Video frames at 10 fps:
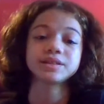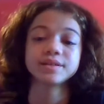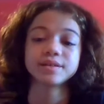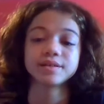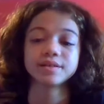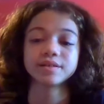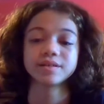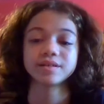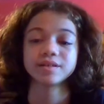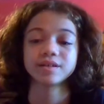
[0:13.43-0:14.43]

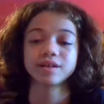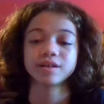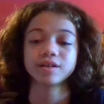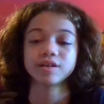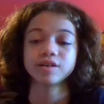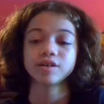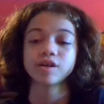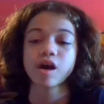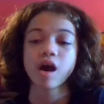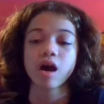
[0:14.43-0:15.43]
(silence)